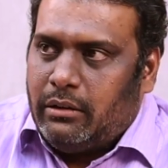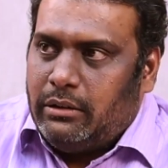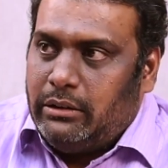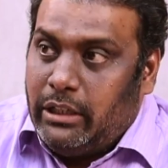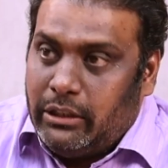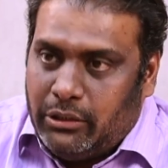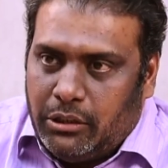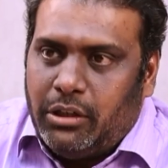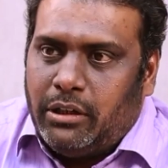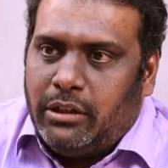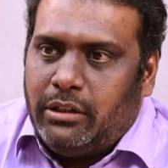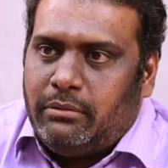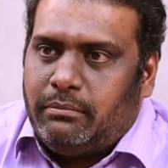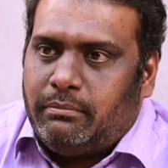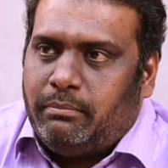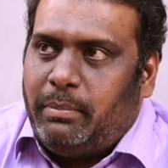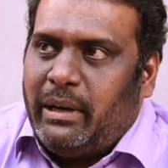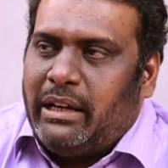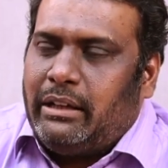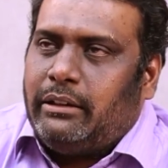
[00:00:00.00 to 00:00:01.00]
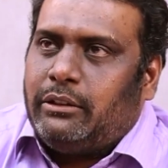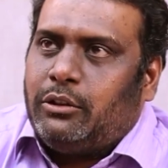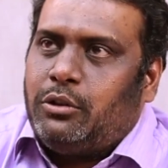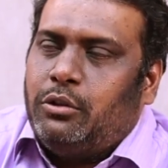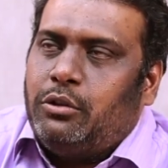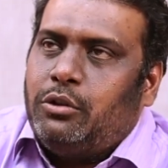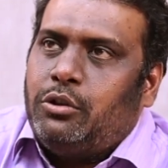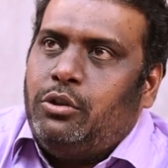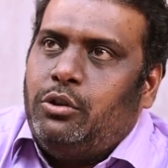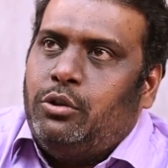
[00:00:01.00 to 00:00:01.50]
did good, but
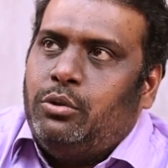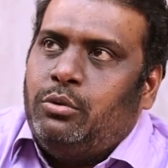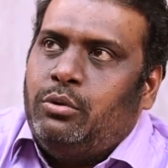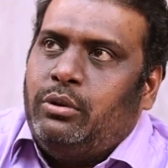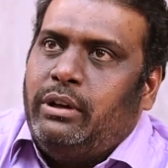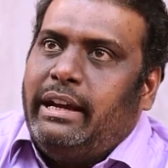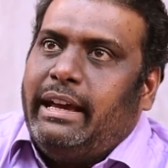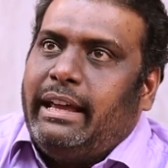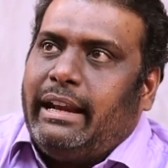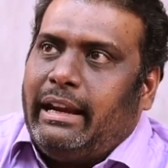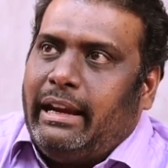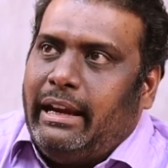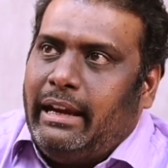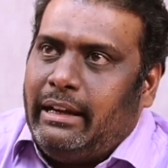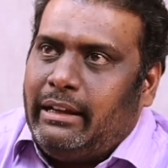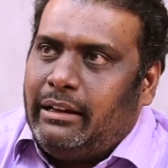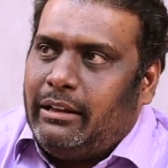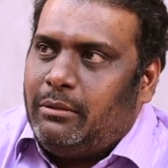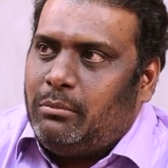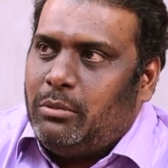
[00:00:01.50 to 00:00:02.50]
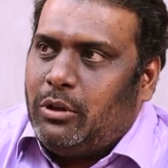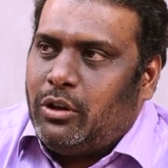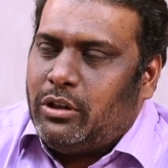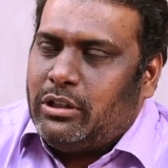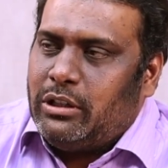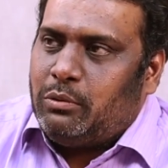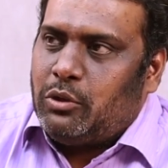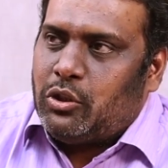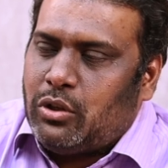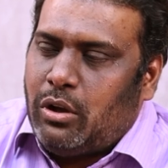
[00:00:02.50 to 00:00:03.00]
couldn't do great because
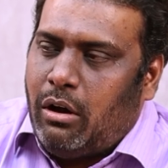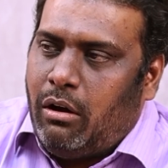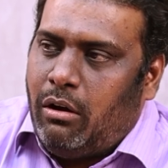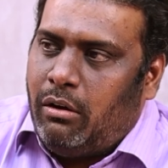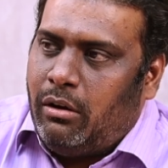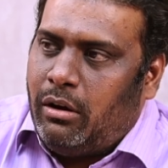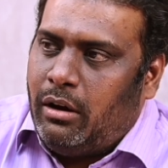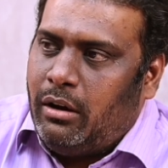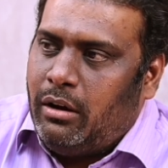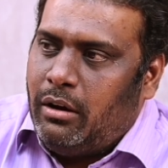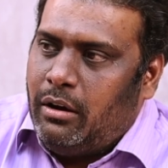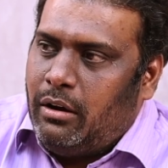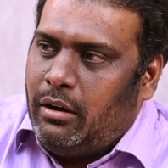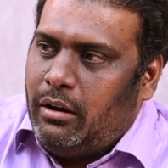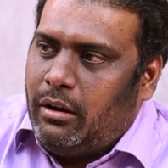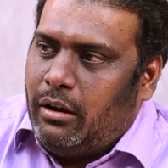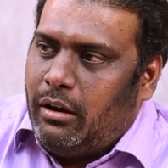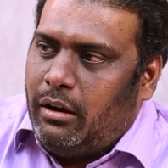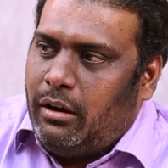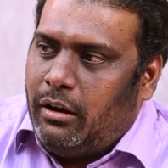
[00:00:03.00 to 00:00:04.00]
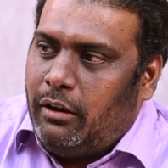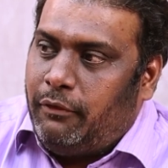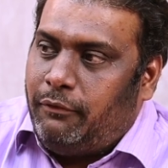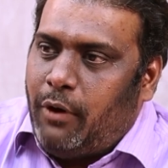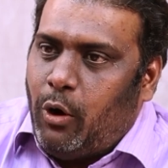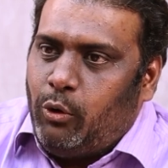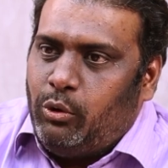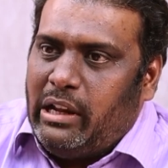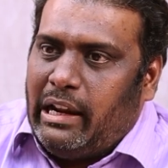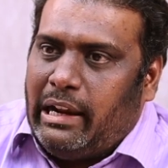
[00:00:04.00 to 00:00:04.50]
it all a
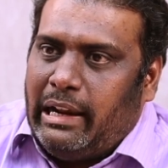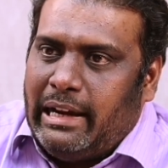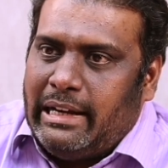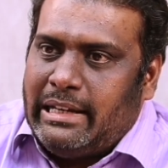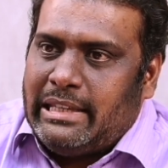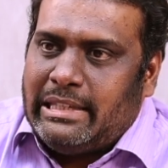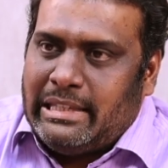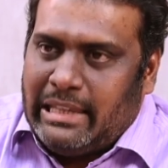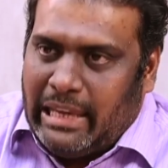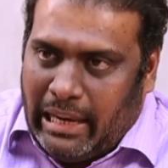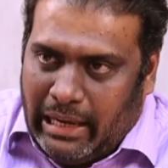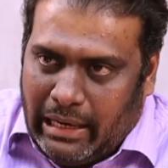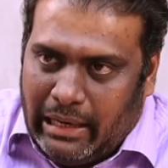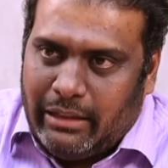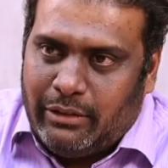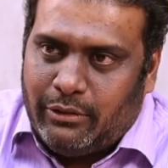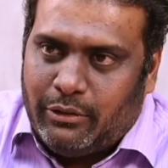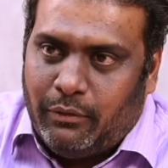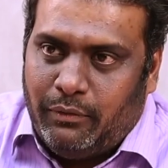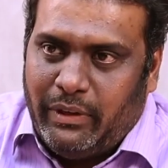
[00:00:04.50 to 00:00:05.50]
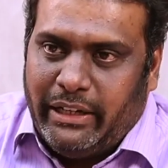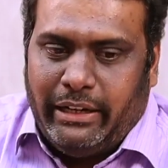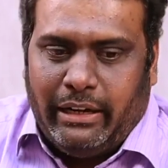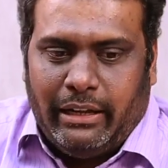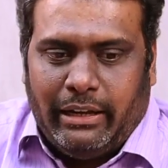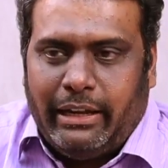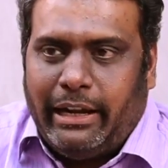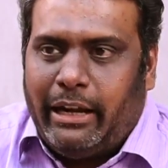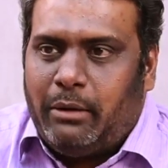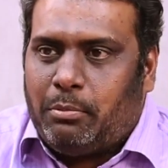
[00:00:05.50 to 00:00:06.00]
founder-led sale. So we did a
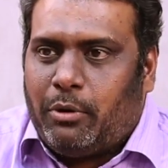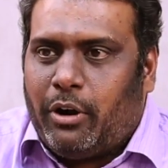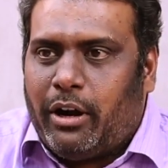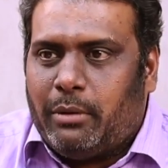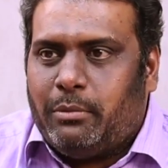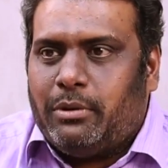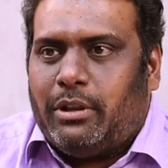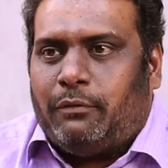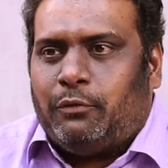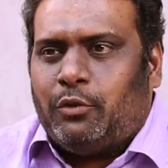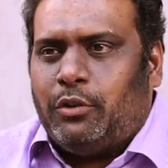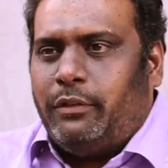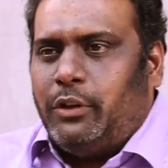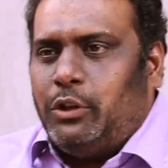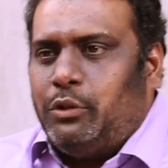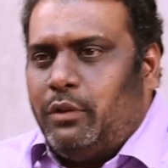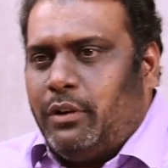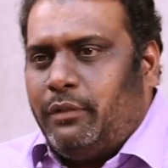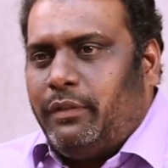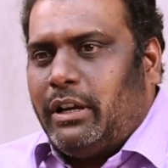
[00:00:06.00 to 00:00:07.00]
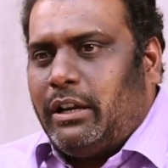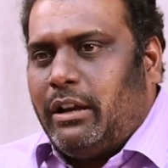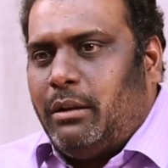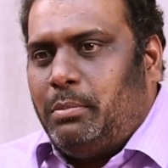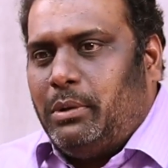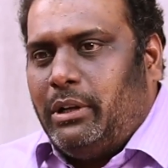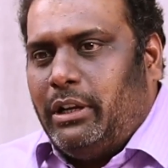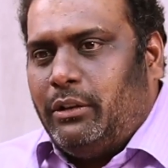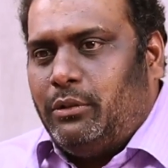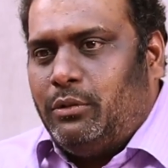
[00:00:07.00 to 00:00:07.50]
great product. Of course, when you work for a
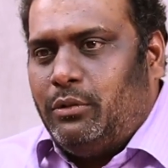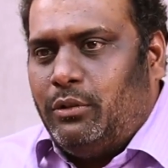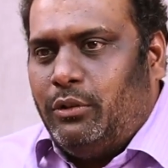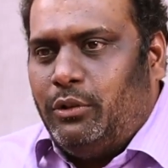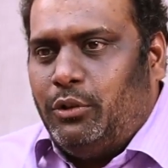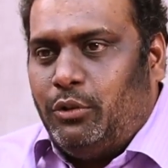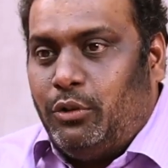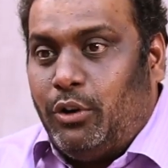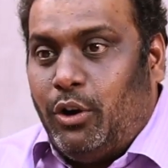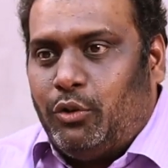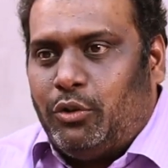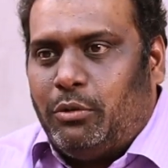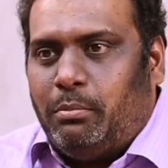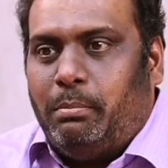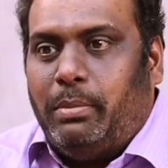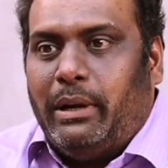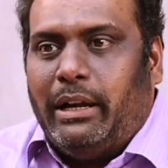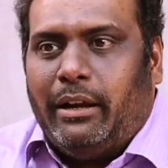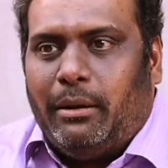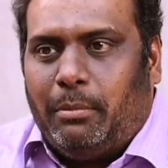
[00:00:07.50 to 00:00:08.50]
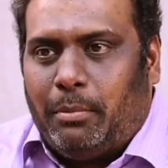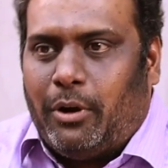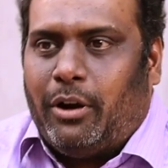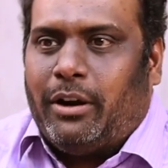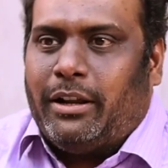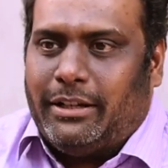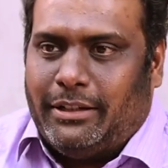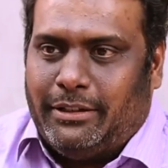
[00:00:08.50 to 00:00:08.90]
company like Google, you know how to build a product.